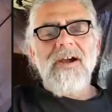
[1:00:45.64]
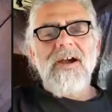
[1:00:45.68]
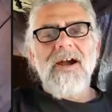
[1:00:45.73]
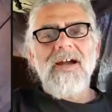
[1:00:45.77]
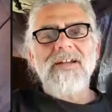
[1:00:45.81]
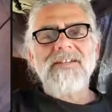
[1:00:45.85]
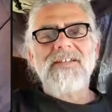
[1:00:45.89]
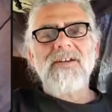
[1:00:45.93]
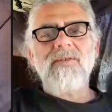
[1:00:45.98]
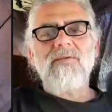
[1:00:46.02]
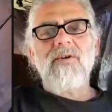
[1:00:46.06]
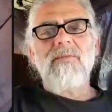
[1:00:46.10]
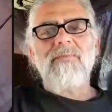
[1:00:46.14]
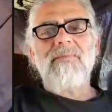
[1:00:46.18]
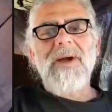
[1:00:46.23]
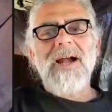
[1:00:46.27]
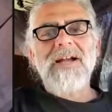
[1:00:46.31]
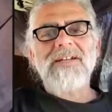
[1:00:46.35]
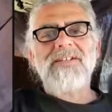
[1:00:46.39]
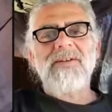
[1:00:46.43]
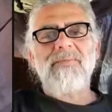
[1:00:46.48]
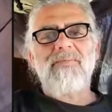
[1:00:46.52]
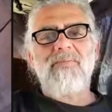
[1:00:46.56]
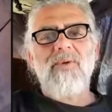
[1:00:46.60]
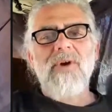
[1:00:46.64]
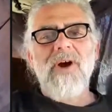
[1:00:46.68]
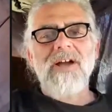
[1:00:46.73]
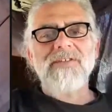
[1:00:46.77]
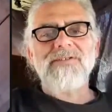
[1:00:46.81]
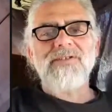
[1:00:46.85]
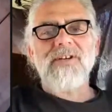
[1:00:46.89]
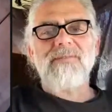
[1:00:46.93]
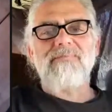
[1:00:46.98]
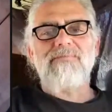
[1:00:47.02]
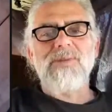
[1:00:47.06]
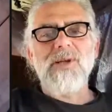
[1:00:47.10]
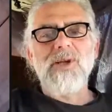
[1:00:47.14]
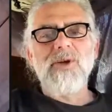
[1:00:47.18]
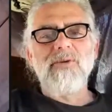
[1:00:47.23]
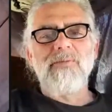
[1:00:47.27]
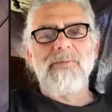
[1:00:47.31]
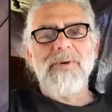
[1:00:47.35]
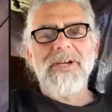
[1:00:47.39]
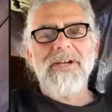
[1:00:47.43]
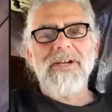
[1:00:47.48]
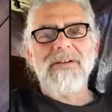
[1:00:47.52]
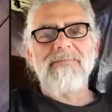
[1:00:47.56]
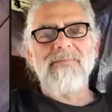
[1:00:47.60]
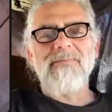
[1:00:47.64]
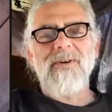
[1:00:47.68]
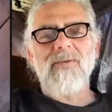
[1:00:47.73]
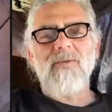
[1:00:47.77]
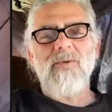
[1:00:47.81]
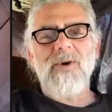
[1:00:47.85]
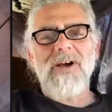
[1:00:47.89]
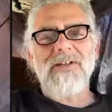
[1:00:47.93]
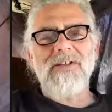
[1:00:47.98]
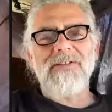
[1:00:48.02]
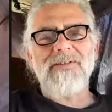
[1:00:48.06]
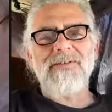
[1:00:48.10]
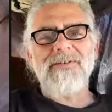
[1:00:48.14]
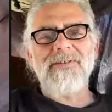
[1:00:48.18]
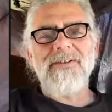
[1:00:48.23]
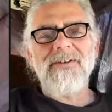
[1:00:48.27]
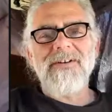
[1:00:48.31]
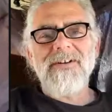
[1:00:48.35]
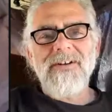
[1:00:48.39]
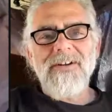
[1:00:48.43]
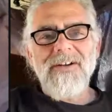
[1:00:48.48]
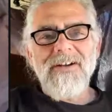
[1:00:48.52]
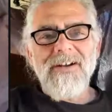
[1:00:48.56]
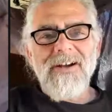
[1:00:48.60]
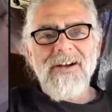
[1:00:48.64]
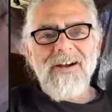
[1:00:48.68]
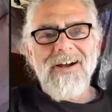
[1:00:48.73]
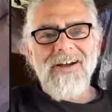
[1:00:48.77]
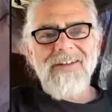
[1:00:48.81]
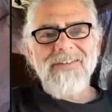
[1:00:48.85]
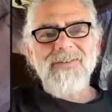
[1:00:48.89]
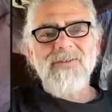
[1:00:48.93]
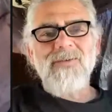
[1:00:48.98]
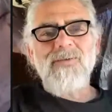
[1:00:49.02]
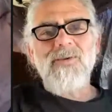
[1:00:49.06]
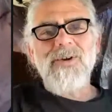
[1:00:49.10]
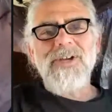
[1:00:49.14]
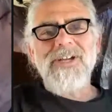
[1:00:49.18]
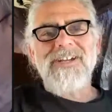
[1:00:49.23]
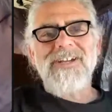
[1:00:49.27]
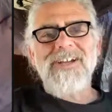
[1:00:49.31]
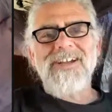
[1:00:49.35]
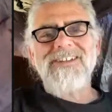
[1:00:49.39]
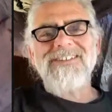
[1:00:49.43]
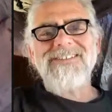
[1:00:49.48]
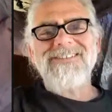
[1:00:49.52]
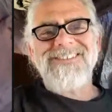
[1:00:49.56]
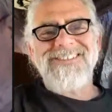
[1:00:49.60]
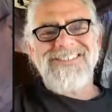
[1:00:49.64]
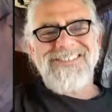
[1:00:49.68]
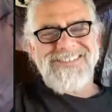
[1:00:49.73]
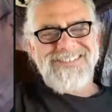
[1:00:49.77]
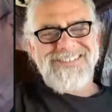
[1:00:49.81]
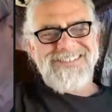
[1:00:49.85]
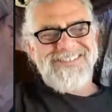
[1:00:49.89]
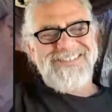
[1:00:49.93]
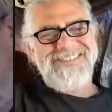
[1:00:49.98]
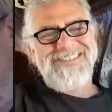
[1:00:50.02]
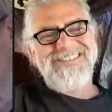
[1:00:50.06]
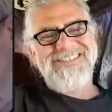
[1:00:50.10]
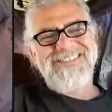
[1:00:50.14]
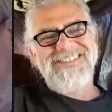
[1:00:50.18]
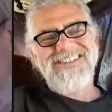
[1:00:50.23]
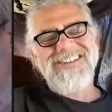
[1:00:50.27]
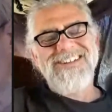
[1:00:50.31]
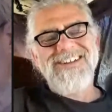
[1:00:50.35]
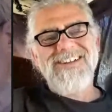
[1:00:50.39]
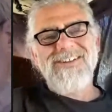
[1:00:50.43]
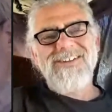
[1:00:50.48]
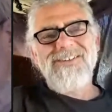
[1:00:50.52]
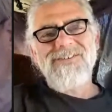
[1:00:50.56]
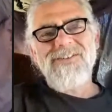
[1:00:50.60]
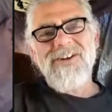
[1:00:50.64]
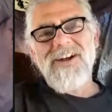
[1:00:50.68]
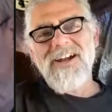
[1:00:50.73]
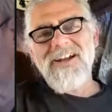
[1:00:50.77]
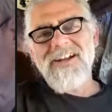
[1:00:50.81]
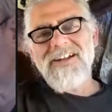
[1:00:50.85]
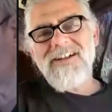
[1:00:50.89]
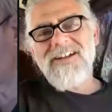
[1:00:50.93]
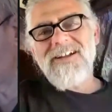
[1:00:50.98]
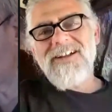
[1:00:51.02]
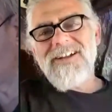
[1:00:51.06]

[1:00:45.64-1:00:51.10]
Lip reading: I said we're back to Project Bluebeam weather on the weekend, right?